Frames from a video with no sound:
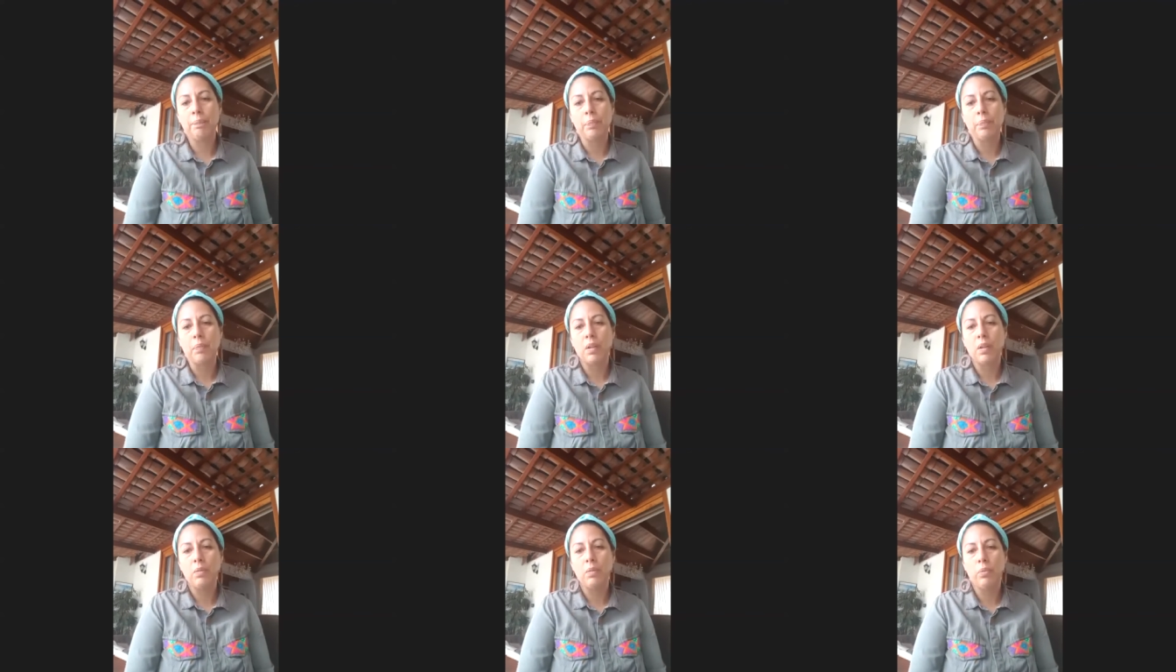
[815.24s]

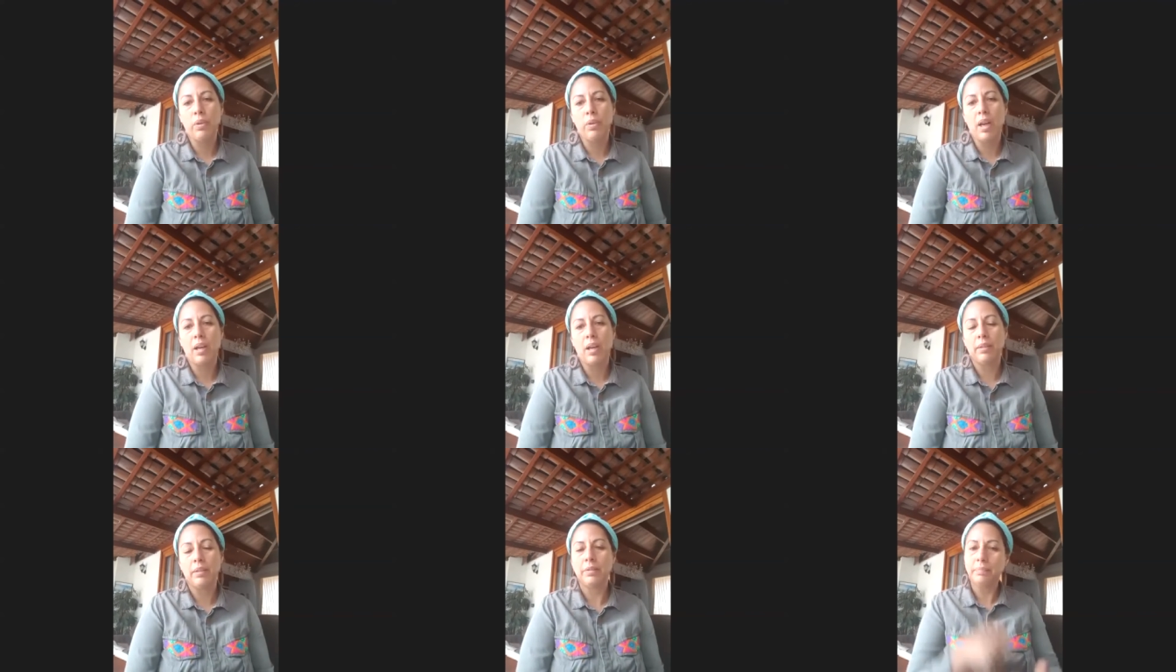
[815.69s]
we
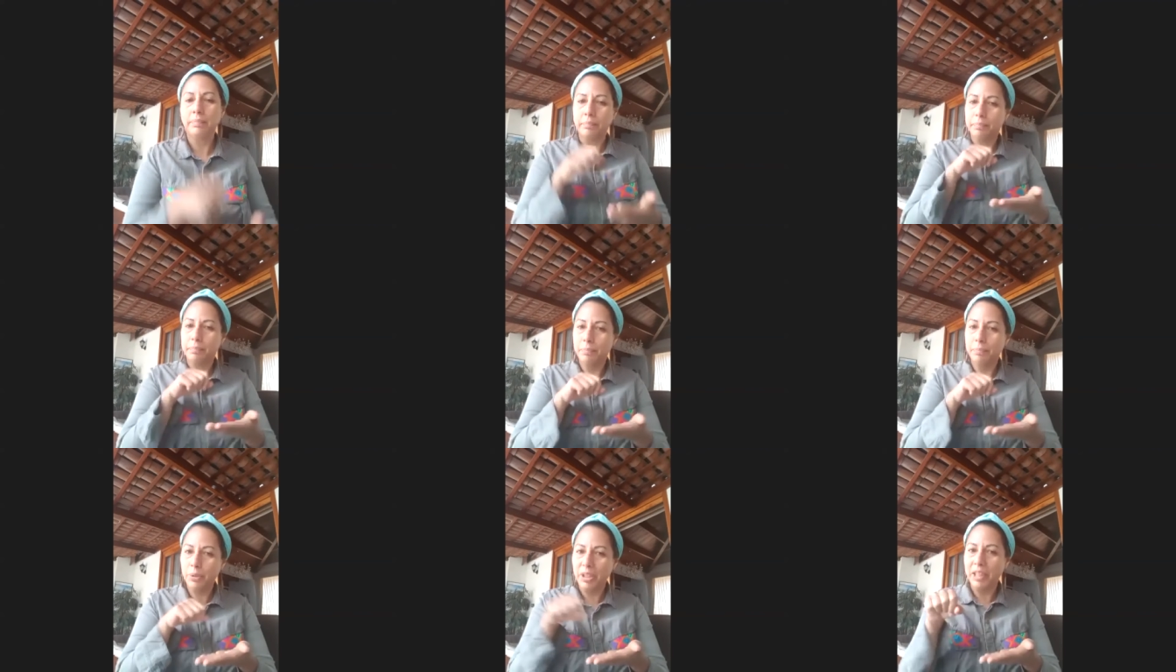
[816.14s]
are
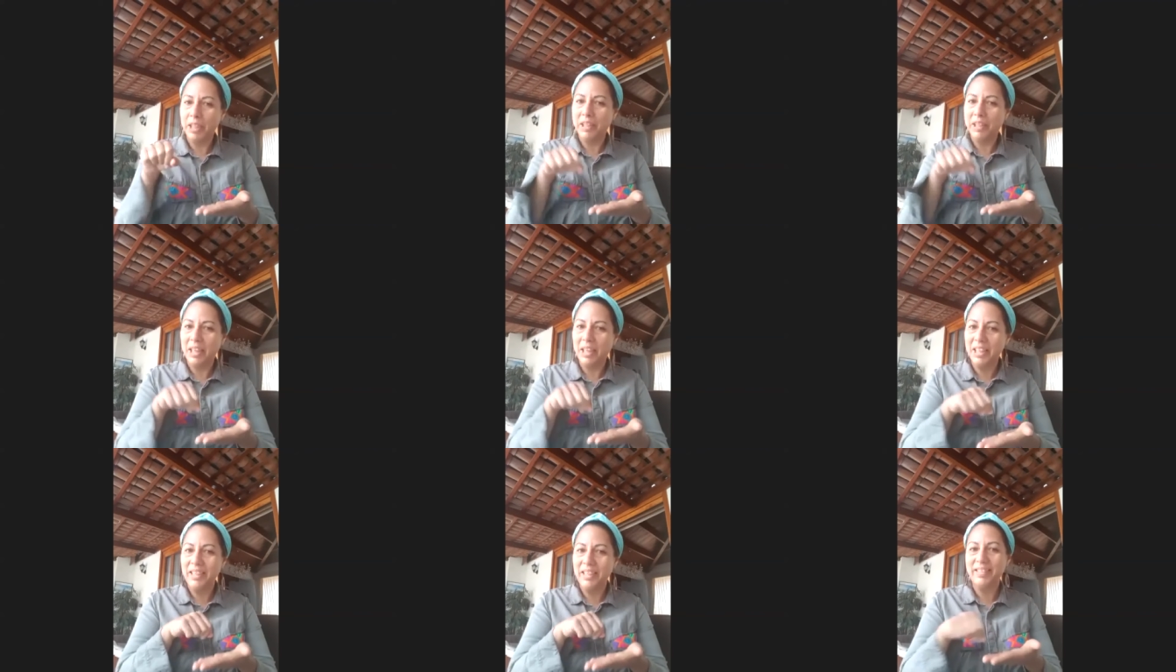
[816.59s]
putting in the
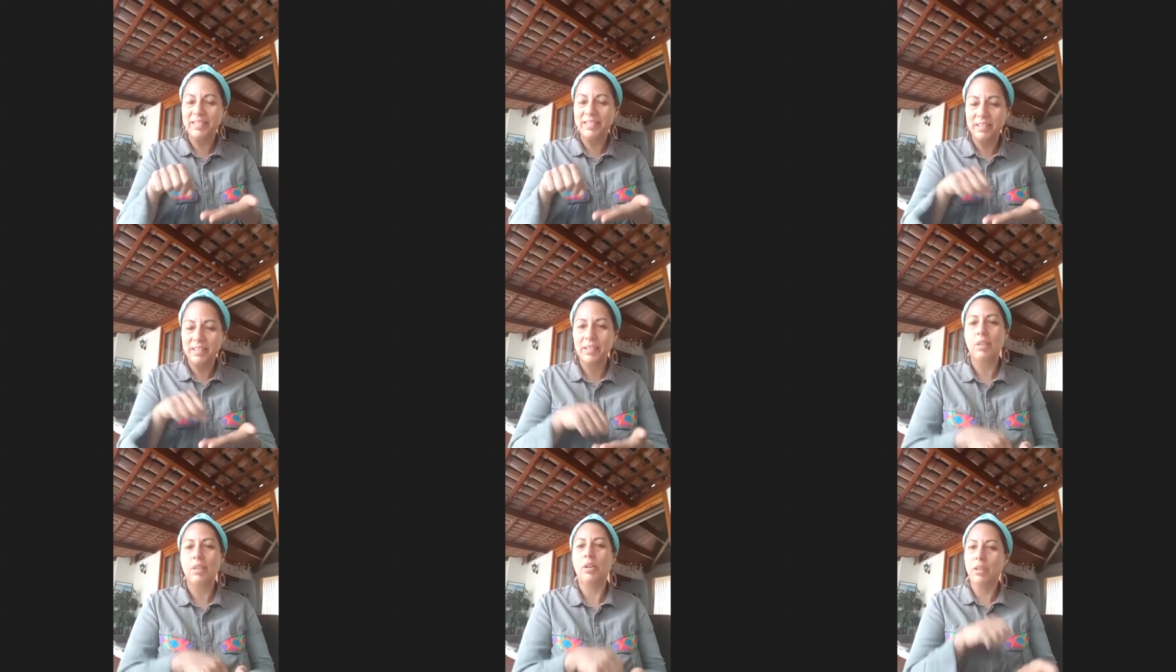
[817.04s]
list.
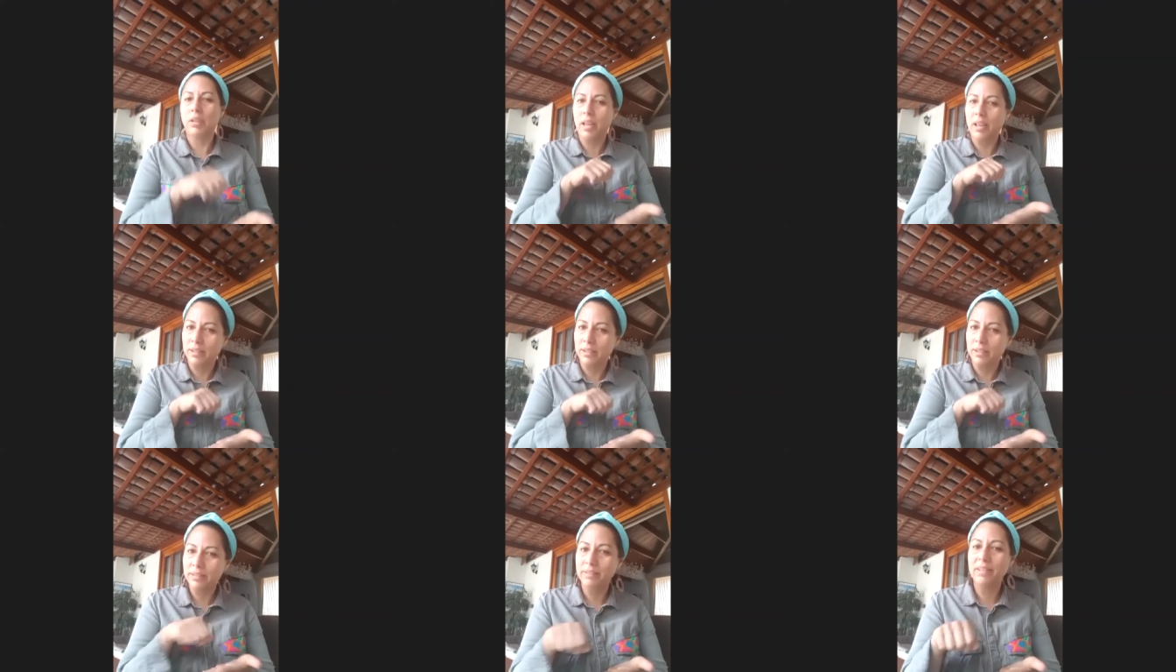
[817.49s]

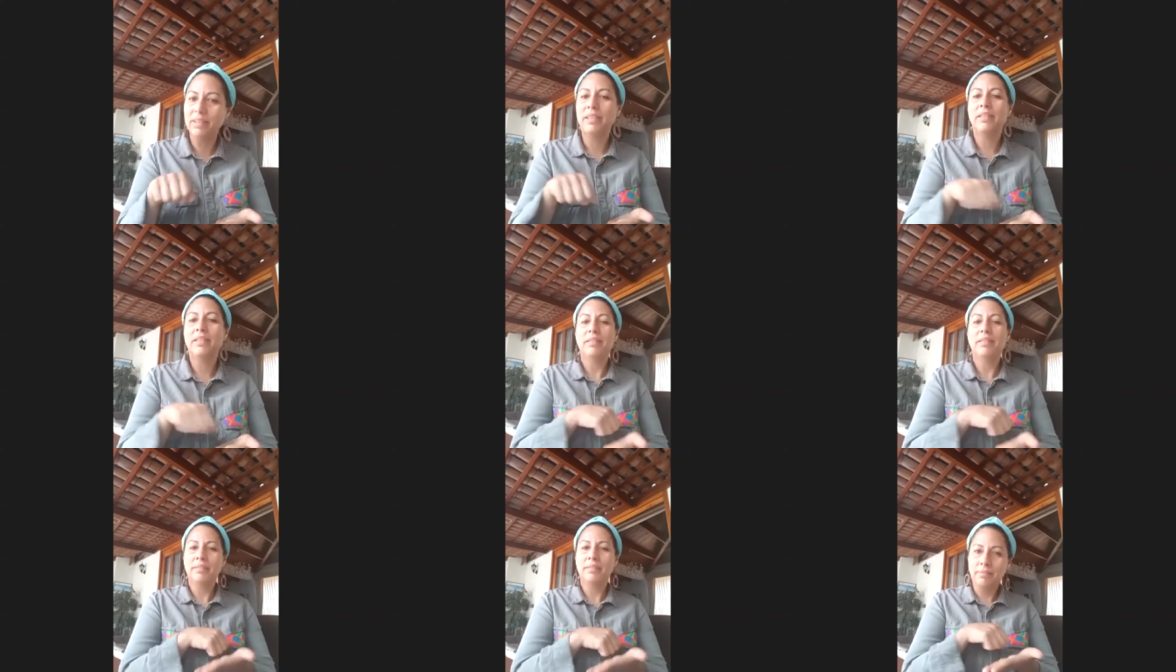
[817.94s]
Okay,
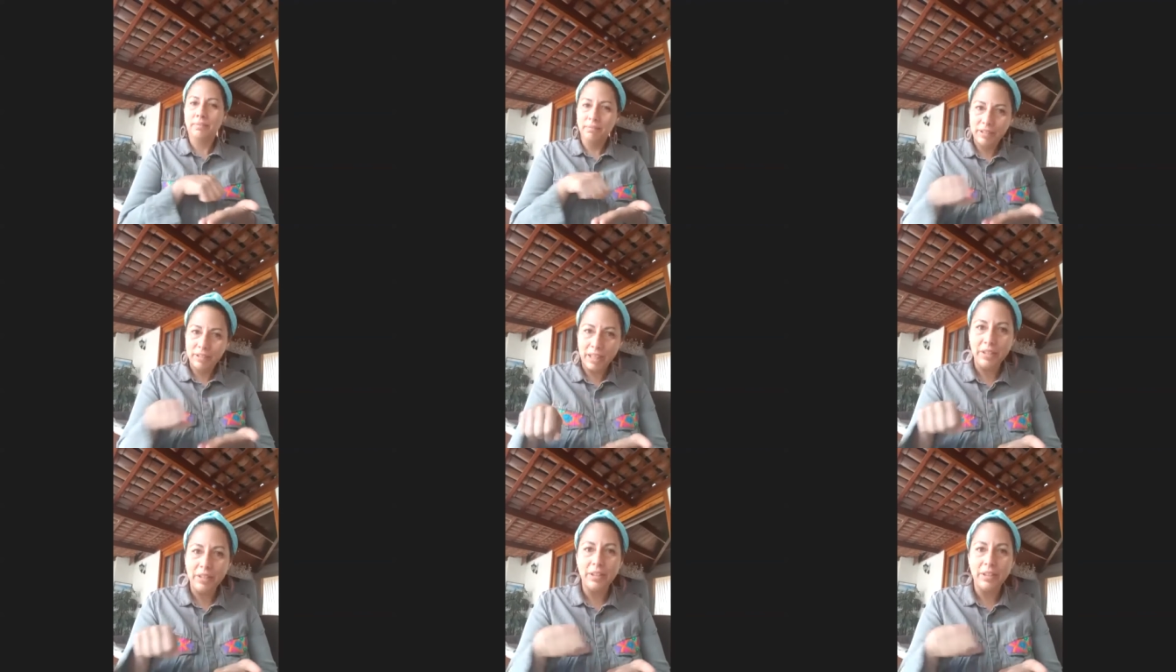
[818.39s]

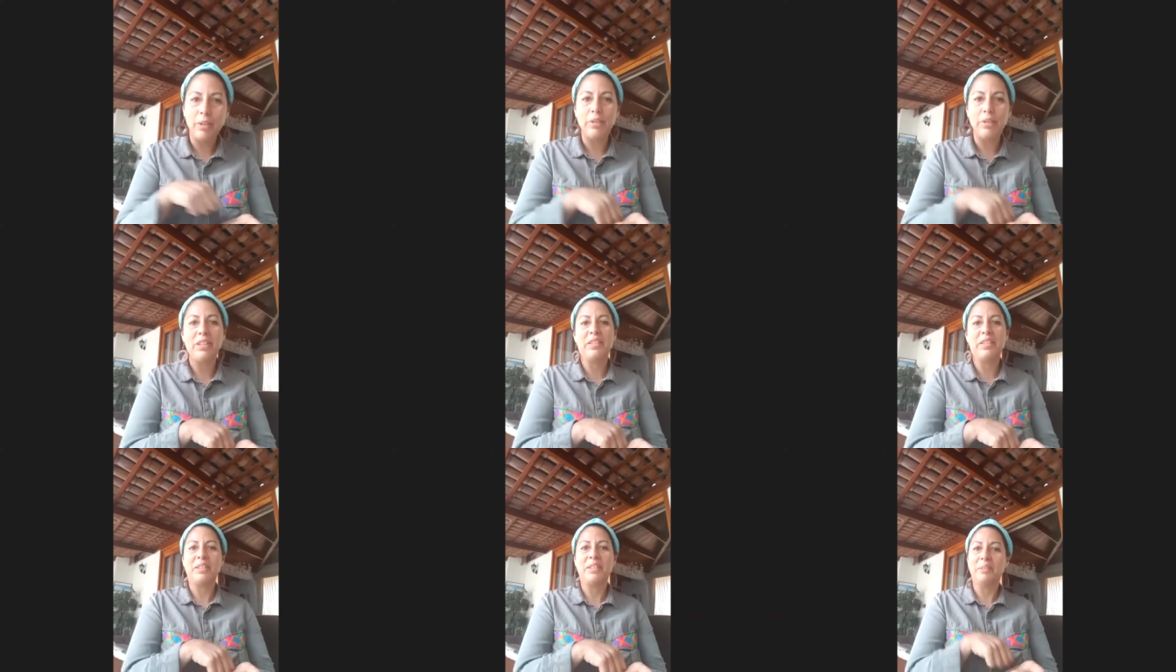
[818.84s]
sanitary
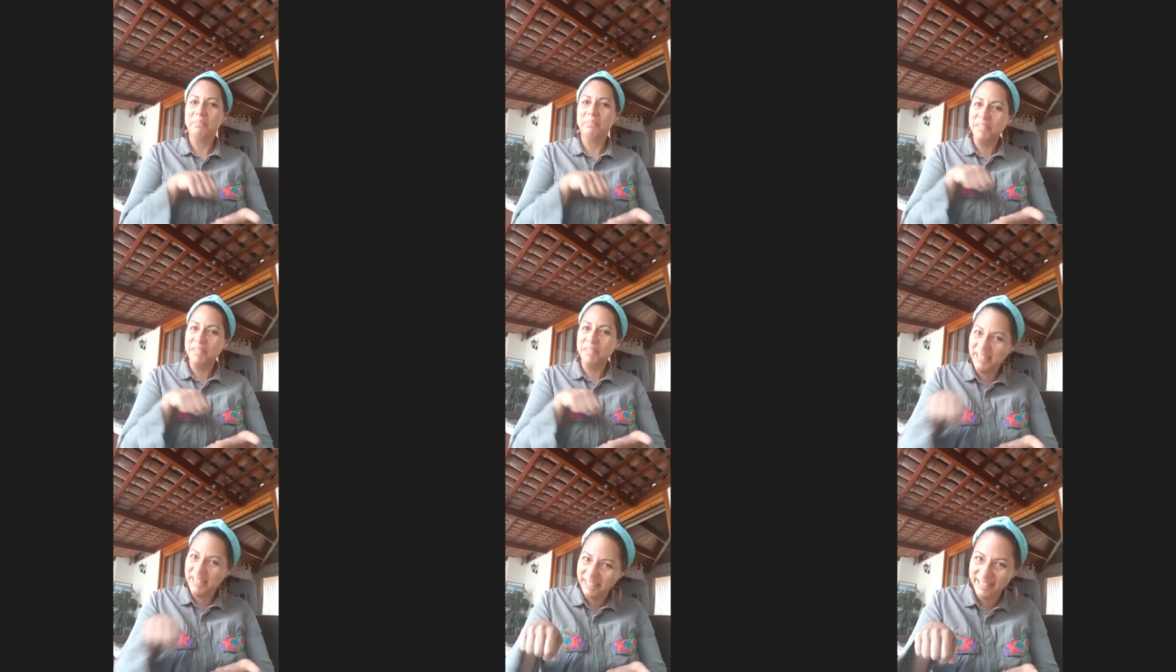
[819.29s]
system,
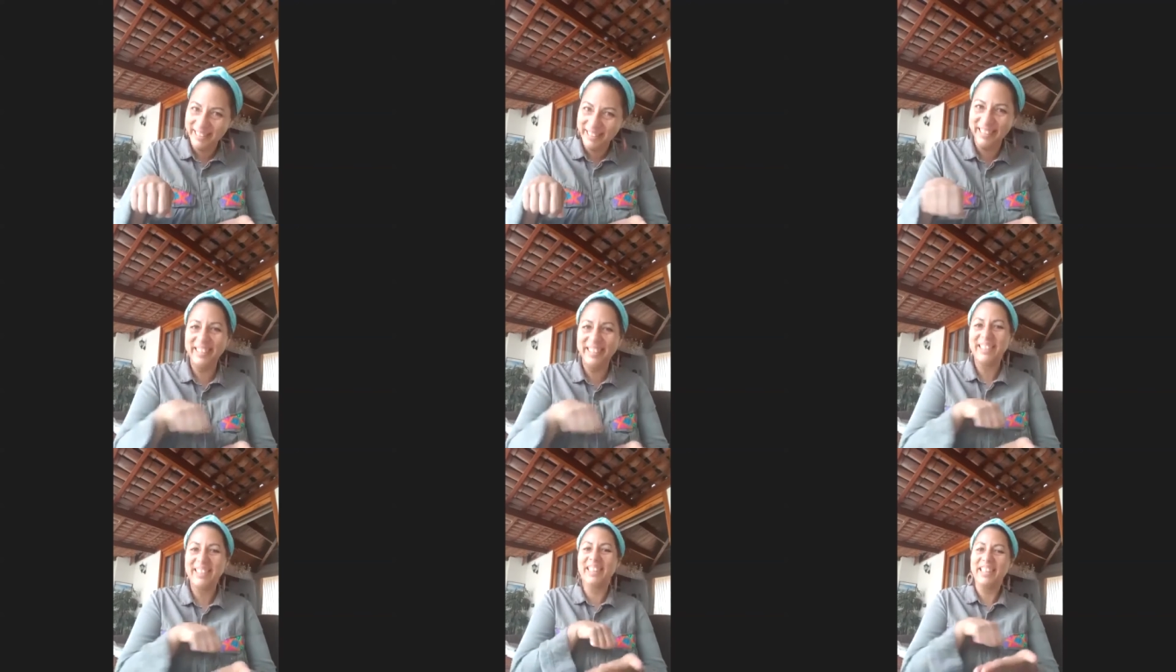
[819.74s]

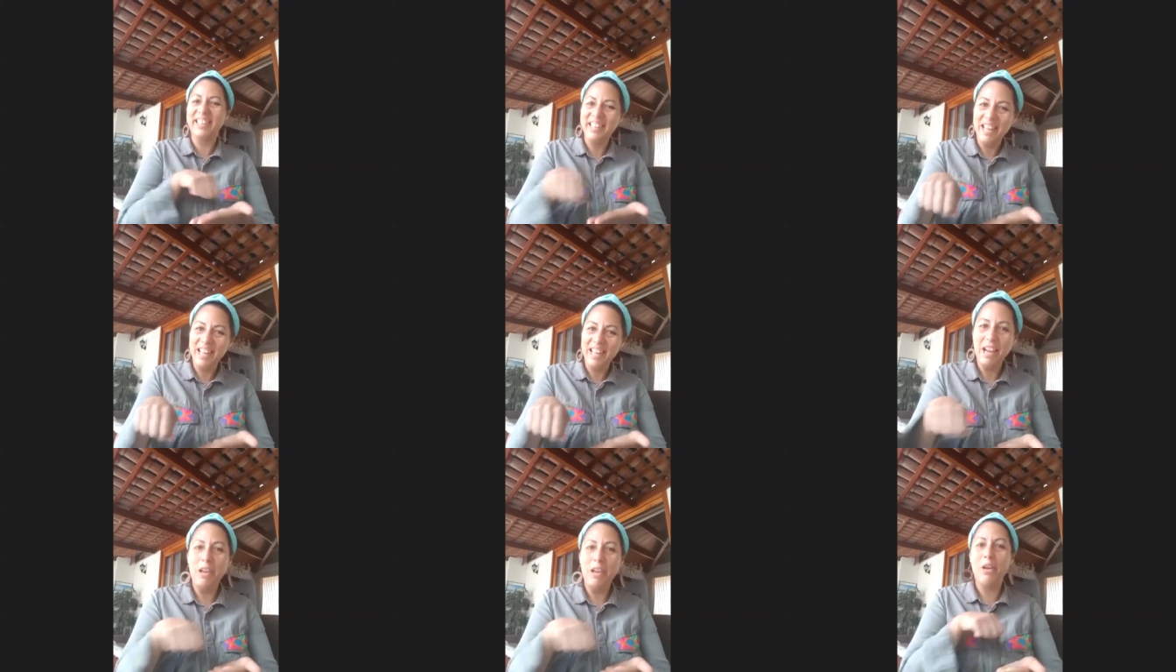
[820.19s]

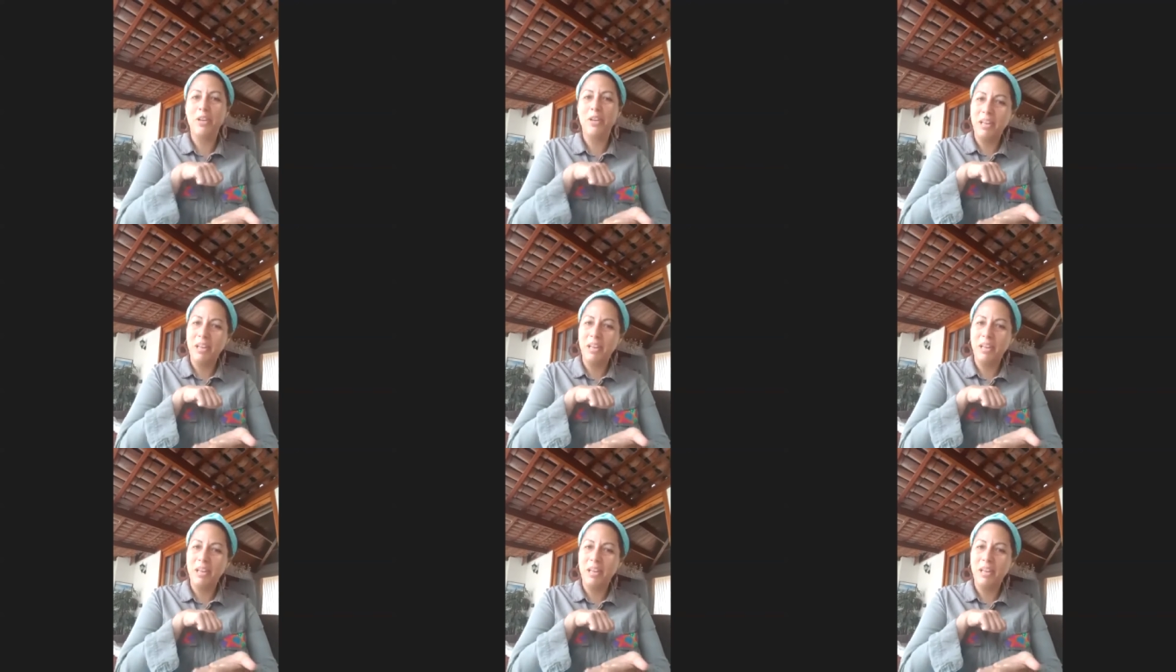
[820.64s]
local